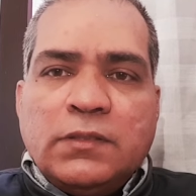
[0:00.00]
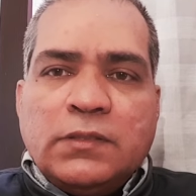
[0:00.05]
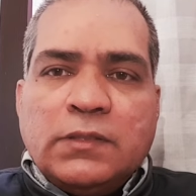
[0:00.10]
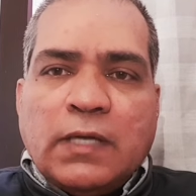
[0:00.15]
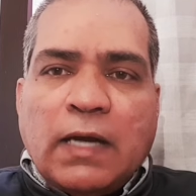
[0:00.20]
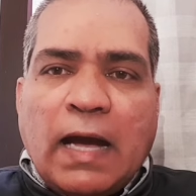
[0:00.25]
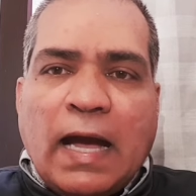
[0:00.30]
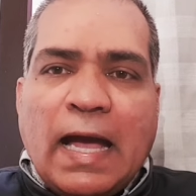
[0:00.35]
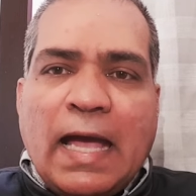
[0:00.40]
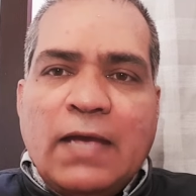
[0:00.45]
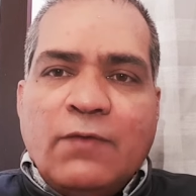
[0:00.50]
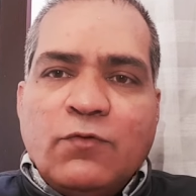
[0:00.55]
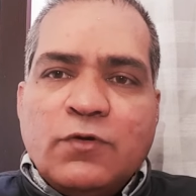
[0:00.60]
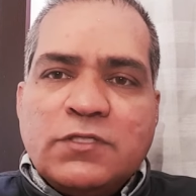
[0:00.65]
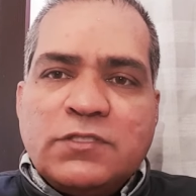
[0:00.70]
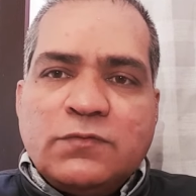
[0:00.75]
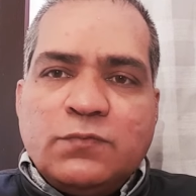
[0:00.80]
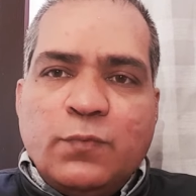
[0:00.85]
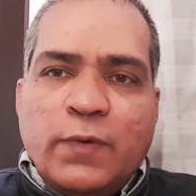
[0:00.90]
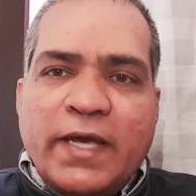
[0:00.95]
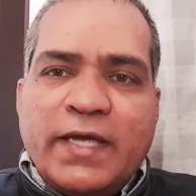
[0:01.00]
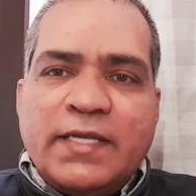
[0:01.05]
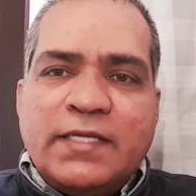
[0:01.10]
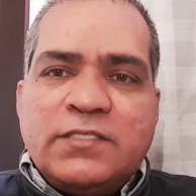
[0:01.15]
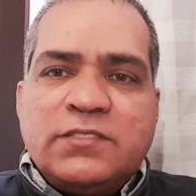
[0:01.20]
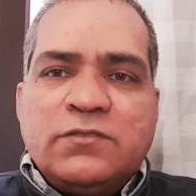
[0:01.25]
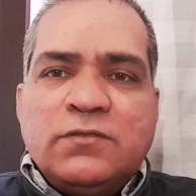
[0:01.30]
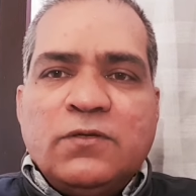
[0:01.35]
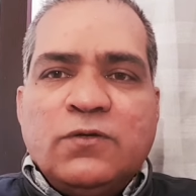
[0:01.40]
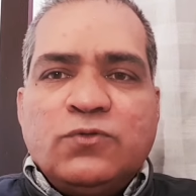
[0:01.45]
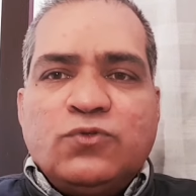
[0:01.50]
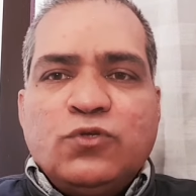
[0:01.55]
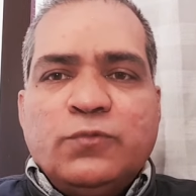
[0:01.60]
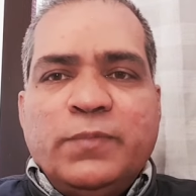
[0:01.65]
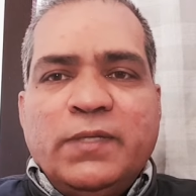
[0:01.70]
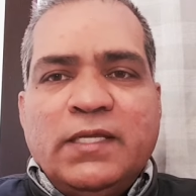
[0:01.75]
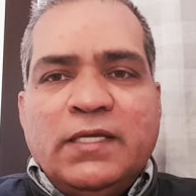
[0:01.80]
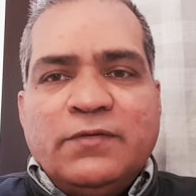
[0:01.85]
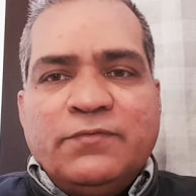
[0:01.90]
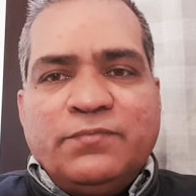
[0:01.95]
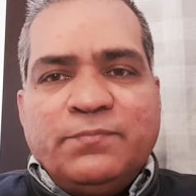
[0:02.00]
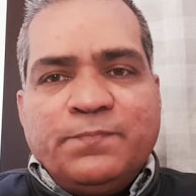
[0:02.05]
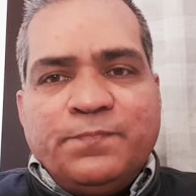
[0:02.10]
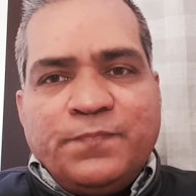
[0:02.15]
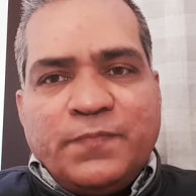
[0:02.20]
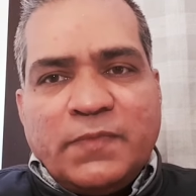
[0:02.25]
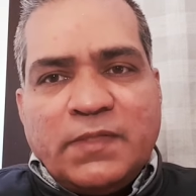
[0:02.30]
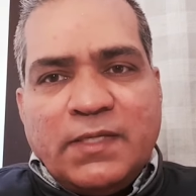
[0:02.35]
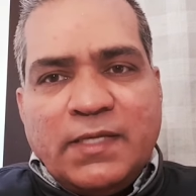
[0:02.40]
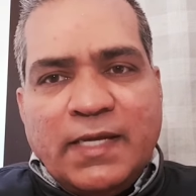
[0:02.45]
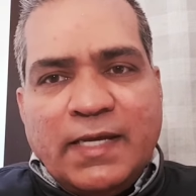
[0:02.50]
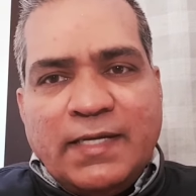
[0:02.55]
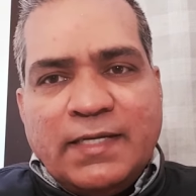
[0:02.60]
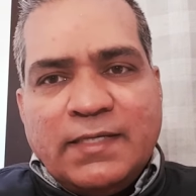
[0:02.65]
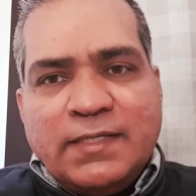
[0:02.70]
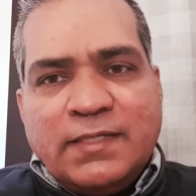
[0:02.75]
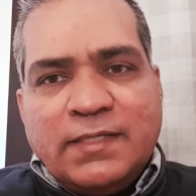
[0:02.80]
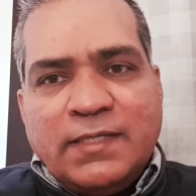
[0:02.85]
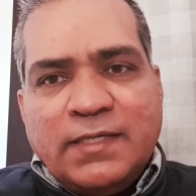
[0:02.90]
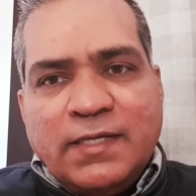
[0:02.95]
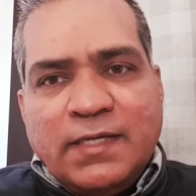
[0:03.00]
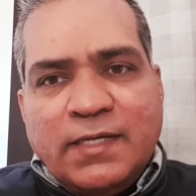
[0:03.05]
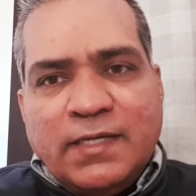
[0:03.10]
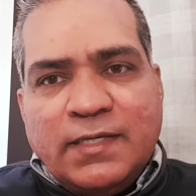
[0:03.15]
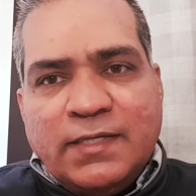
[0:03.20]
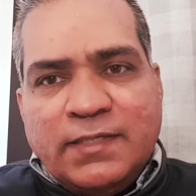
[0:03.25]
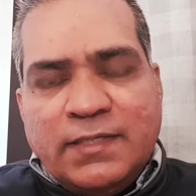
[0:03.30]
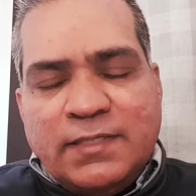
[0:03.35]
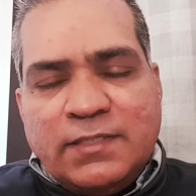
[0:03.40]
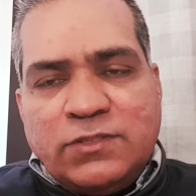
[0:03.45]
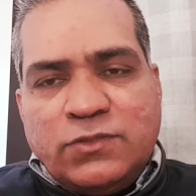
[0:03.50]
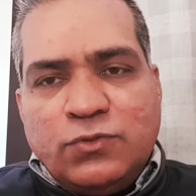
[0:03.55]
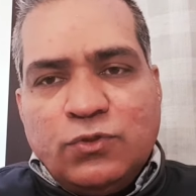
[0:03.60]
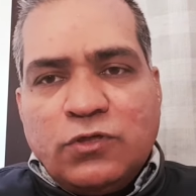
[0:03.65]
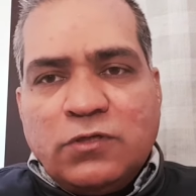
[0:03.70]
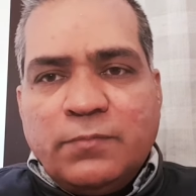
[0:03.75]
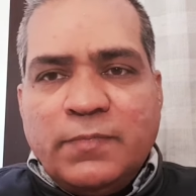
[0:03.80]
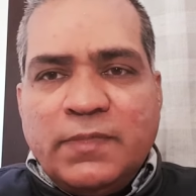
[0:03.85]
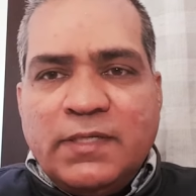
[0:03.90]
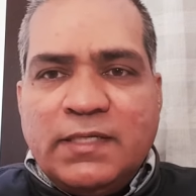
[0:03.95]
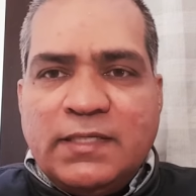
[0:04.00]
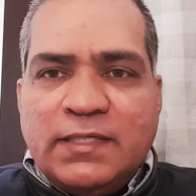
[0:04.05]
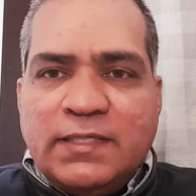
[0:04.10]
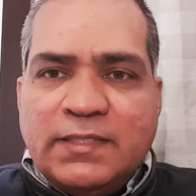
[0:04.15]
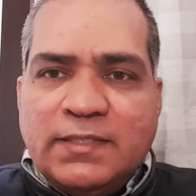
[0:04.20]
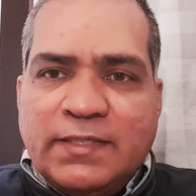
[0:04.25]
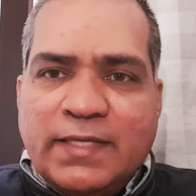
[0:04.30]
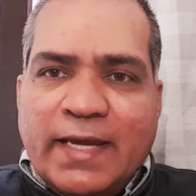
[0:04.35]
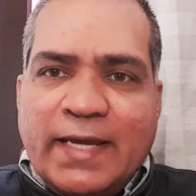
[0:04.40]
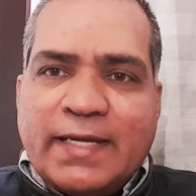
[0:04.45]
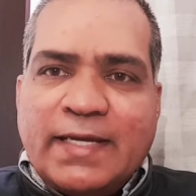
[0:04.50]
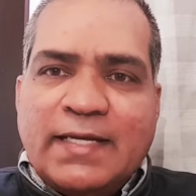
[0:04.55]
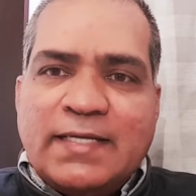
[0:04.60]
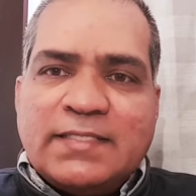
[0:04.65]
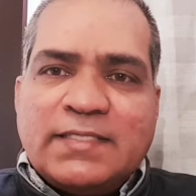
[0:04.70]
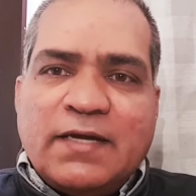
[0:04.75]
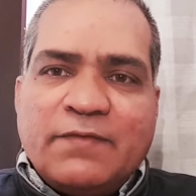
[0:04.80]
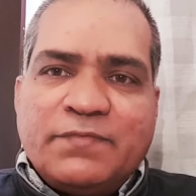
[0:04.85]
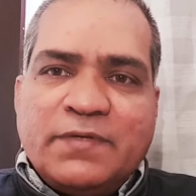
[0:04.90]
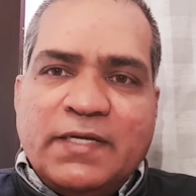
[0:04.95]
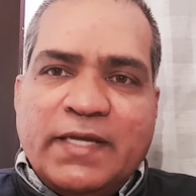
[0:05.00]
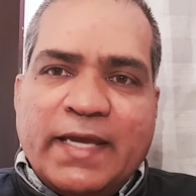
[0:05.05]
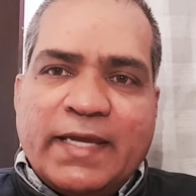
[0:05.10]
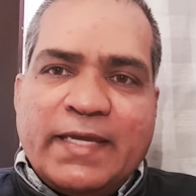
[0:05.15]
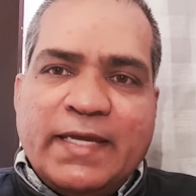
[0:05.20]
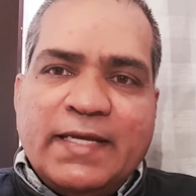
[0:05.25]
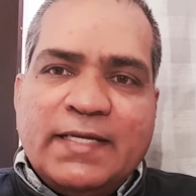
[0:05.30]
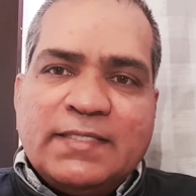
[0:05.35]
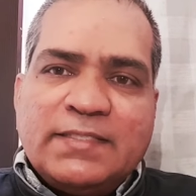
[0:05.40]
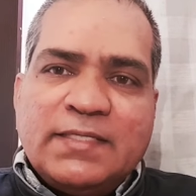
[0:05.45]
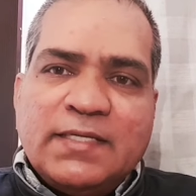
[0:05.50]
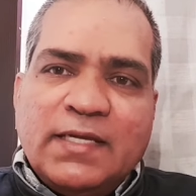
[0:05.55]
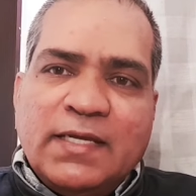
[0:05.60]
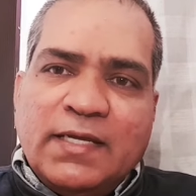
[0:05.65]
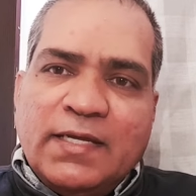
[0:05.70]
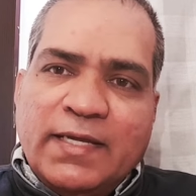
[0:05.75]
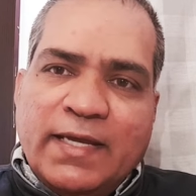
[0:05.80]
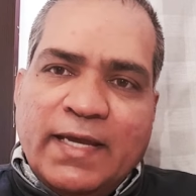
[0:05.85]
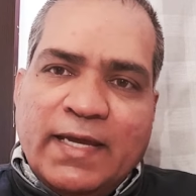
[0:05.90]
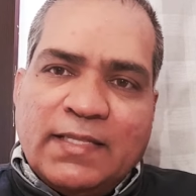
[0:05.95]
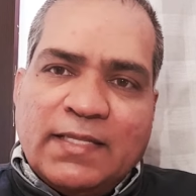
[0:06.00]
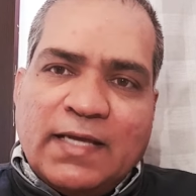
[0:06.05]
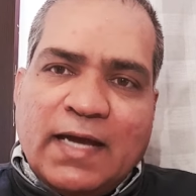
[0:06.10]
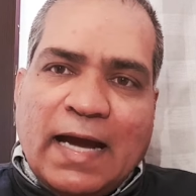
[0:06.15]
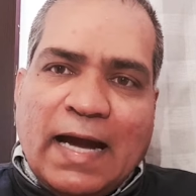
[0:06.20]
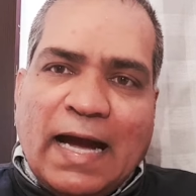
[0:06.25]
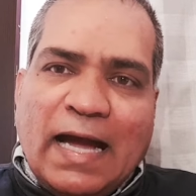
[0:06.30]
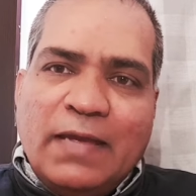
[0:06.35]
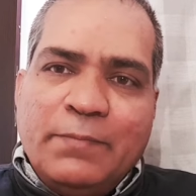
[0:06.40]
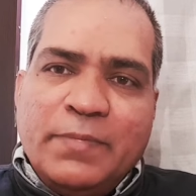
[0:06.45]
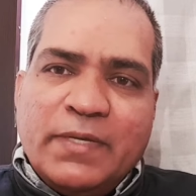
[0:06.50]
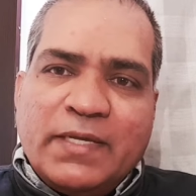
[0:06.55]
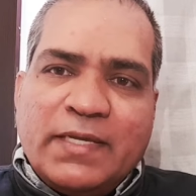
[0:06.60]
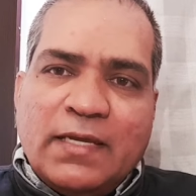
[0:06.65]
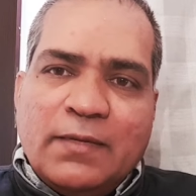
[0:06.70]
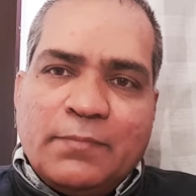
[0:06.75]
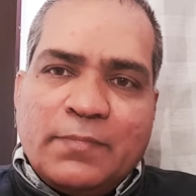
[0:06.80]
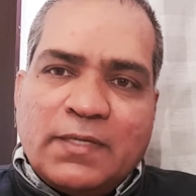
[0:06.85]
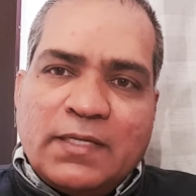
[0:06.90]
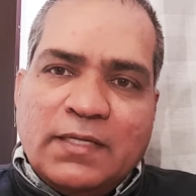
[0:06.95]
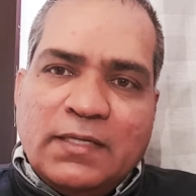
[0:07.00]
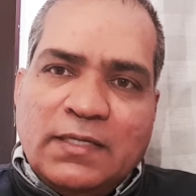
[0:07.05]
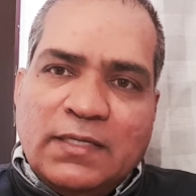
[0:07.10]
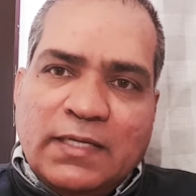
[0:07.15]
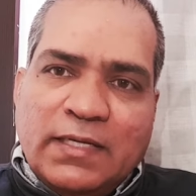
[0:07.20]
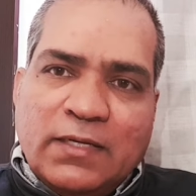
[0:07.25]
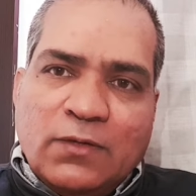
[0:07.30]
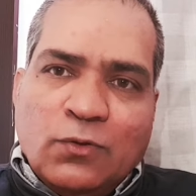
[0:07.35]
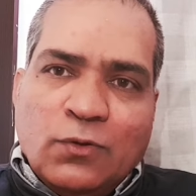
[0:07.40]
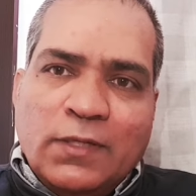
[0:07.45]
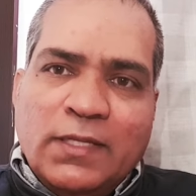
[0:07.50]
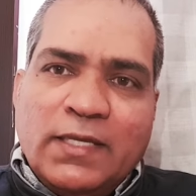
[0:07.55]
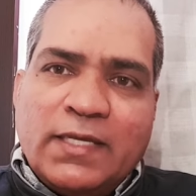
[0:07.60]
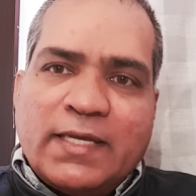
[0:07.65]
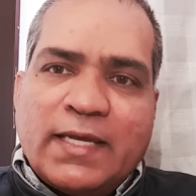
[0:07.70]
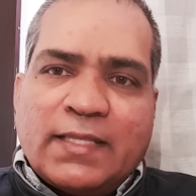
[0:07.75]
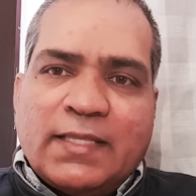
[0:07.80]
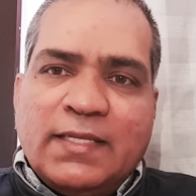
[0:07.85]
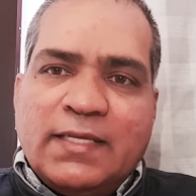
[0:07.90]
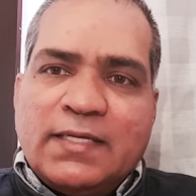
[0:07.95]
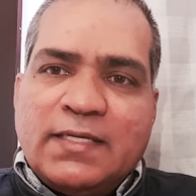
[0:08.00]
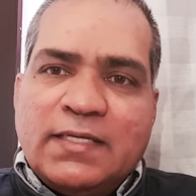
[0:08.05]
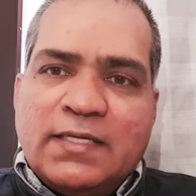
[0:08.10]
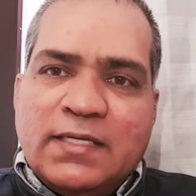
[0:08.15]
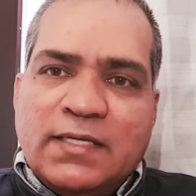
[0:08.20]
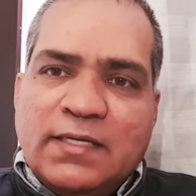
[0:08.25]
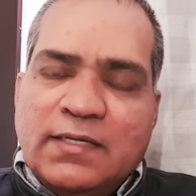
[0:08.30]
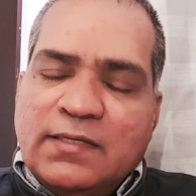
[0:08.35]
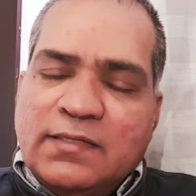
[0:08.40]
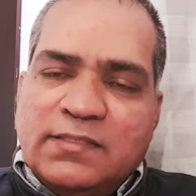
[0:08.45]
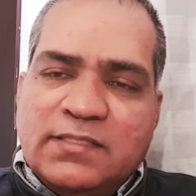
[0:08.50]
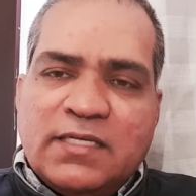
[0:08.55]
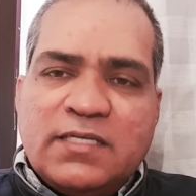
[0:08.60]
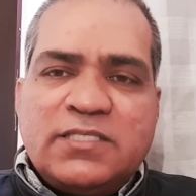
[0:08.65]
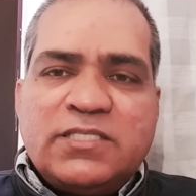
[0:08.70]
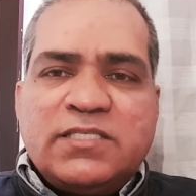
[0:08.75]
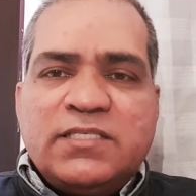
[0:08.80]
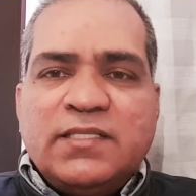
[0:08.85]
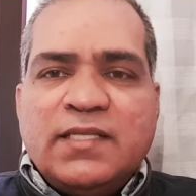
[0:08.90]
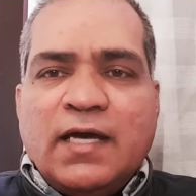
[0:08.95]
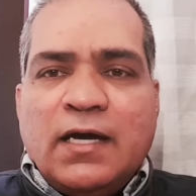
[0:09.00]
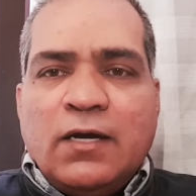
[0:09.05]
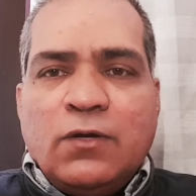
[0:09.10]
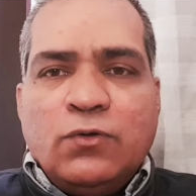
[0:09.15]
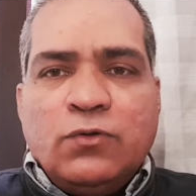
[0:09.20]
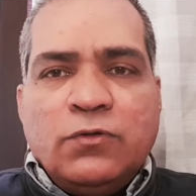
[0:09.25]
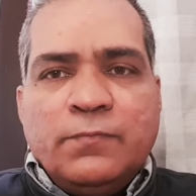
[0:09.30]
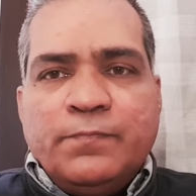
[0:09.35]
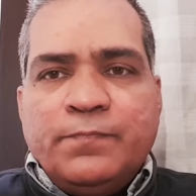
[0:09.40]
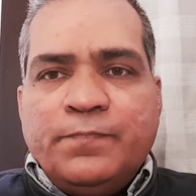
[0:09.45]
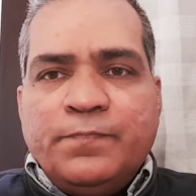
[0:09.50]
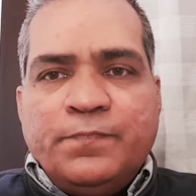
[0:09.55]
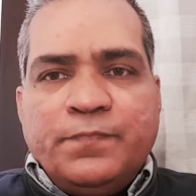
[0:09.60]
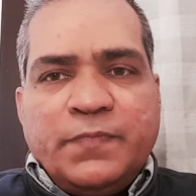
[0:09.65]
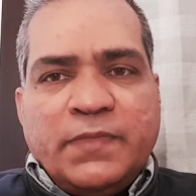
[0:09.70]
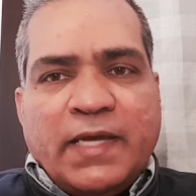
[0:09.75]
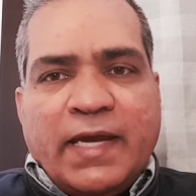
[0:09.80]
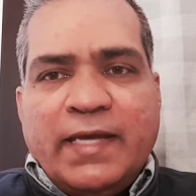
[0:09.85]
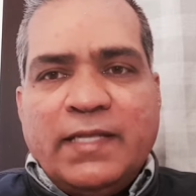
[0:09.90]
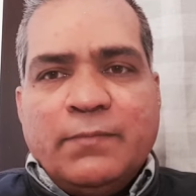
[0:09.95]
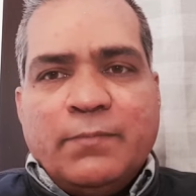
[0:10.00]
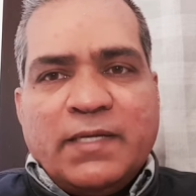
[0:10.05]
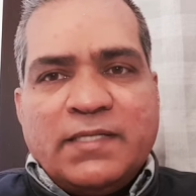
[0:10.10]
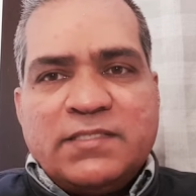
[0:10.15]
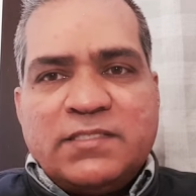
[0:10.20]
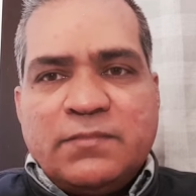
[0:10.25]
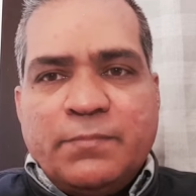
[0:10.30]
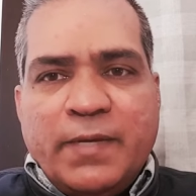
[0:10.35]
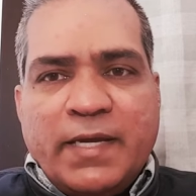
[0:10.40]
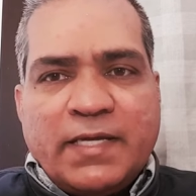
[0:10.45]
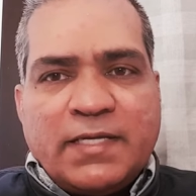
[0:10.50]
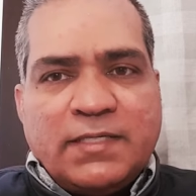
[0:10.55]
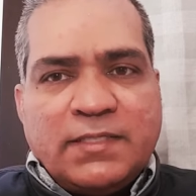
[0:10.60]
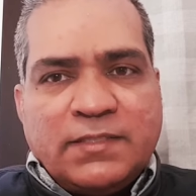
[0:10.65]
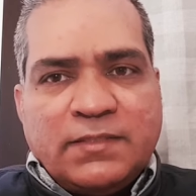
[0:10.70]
I was very slow to believe, and uh, it took me decades after decades, and I became a holy Catholic just now, nine months back.